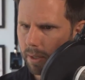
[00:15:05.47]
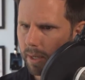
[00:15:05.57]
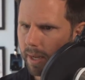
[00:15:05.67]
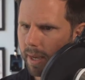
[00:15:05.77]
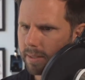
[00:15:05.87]

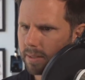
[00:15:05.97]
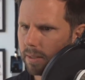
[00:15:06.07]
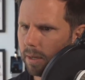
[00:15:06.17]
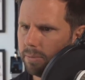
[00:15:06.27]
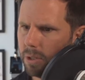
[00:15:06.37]
Ken
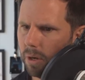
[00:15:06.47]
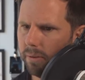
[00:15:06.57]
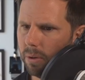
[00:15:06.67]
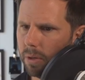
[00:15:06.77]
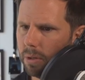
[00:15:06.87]
asks, um, do you know
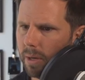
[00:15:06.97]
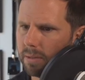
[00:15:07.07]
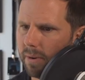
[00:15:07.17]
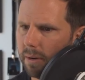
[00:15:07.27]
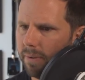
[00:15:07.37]
of anyone who
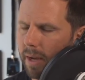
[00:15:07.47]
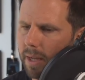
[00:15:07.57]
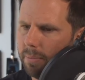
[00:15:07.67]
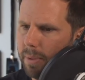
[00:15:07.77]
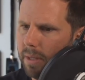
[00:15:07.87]
has
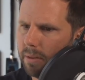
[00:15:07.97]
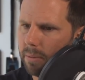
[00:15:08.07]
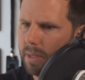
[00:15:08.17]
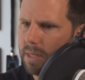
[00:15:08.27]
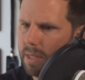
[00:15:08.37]
verified P
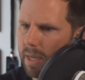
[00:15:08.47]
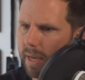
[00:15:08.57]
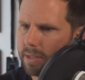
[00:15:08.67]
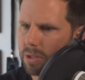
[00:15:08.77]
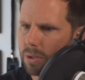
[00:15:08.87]
three D
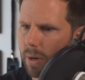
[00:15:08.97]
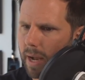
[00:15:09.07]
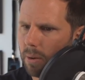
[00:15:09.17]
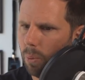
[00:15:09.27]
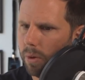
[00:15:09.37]
has
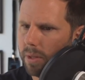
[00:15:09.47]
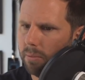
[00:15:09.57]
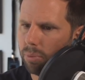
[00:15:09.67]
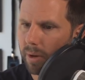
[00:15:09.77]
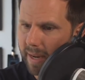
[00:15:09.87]

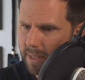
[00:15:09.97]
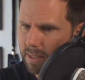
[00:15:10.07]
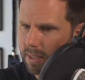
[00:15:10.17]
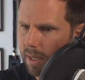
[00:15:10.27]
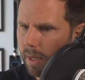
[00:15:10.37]
track-worthy
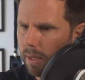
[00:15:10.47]
brakes?